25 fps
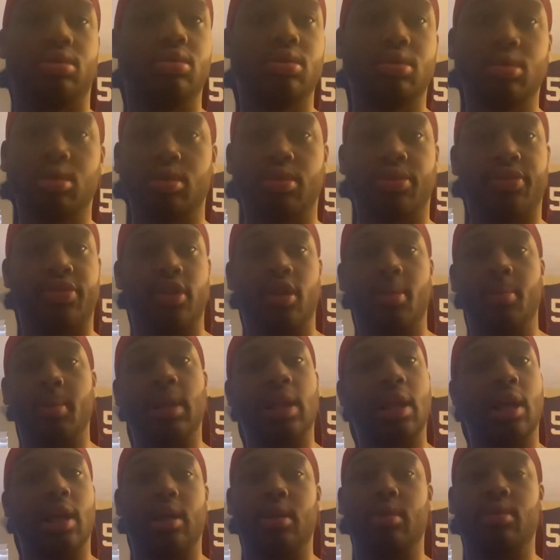you feel me?
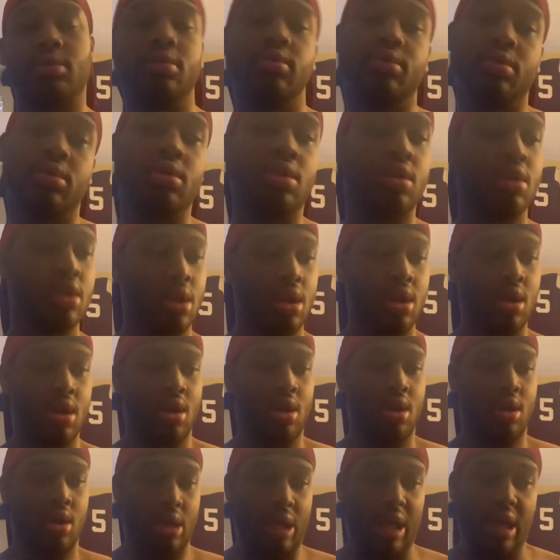Like,
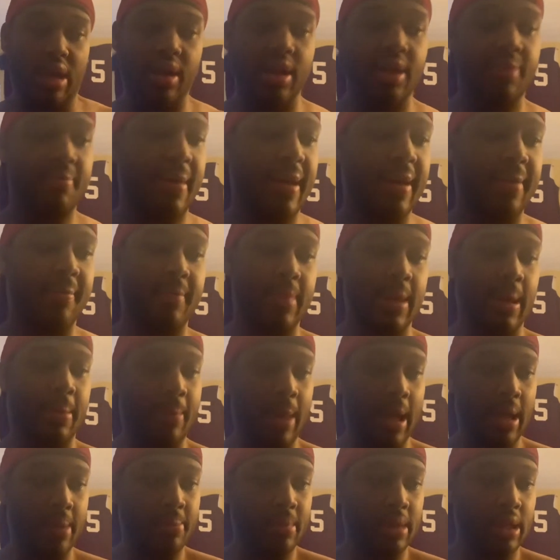it
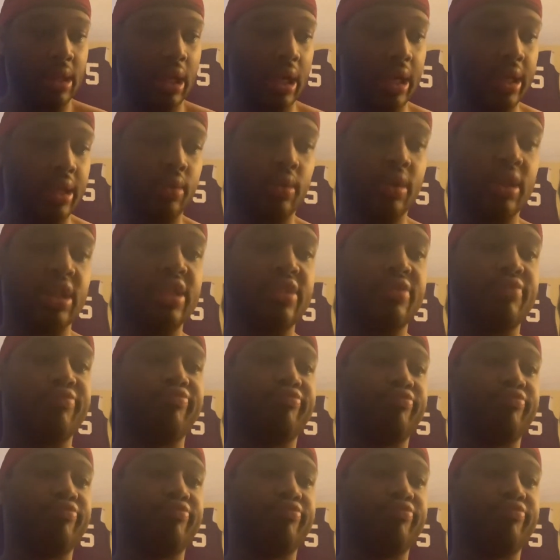made me like really